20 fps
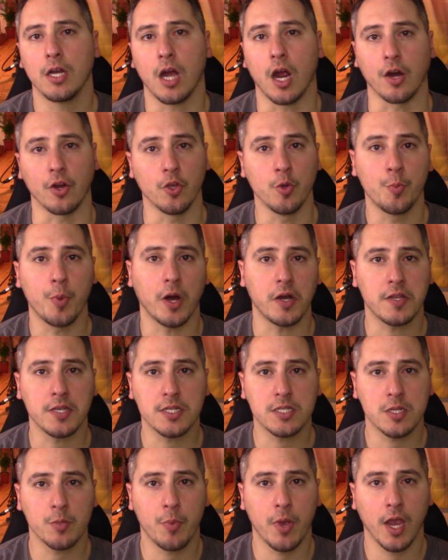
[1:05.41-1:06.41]
Are you
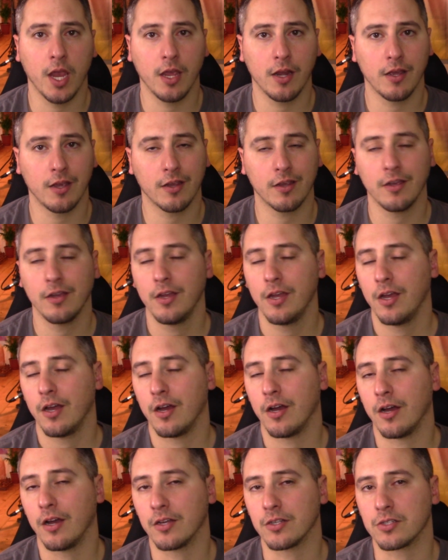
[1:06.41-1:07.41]
participating?
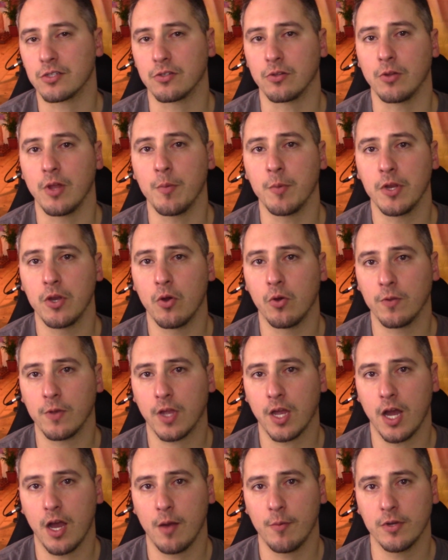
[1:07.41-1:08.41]
So let me know in
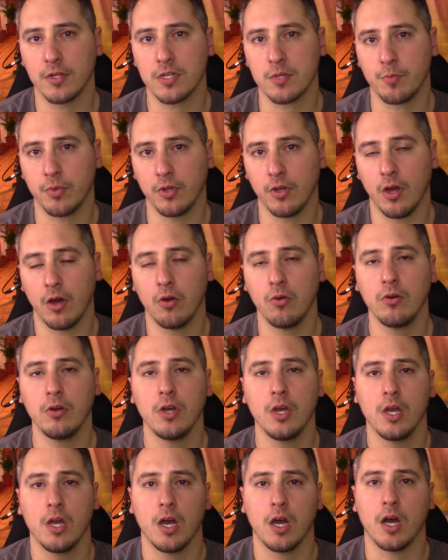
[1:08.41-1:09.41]
the comments
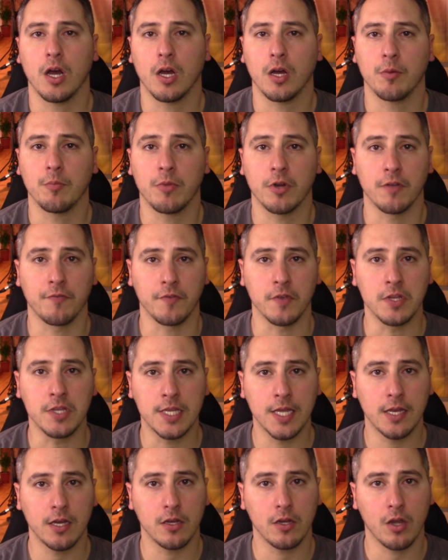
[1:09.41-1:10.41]
below. But if you
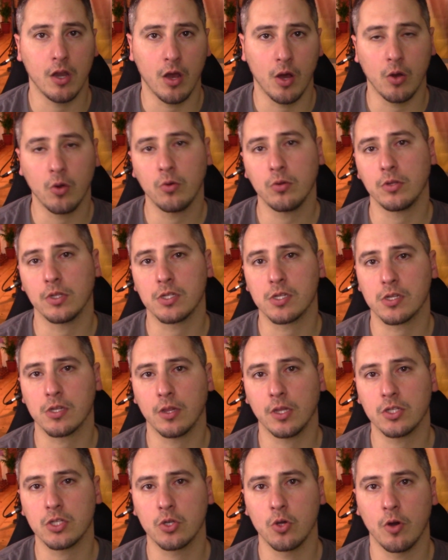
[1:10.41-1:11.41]
didn't know,
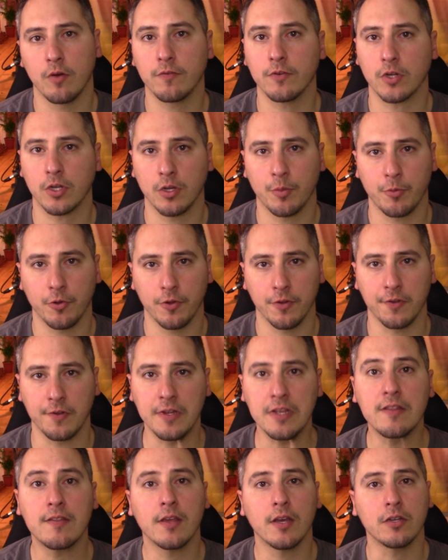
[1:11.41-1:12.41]
let's go over a couple of
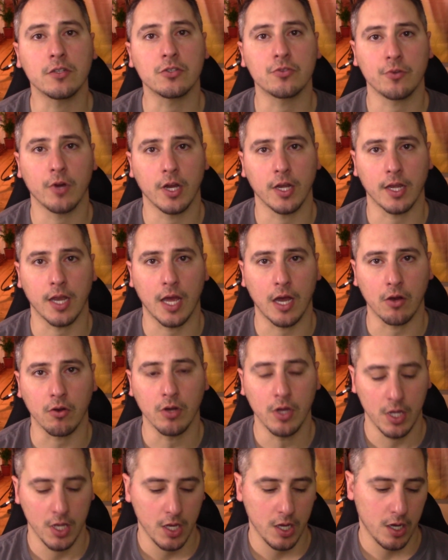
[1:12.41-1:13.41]
details right now.